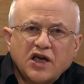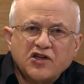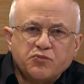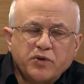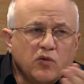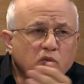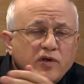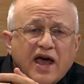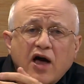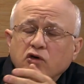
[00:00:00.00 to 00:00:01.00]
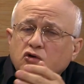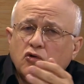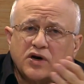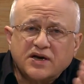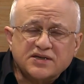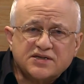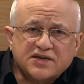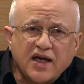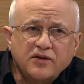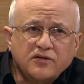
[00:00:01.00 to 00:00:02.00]
has been without your
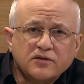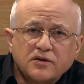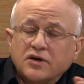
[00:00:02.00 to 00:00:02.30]
consent,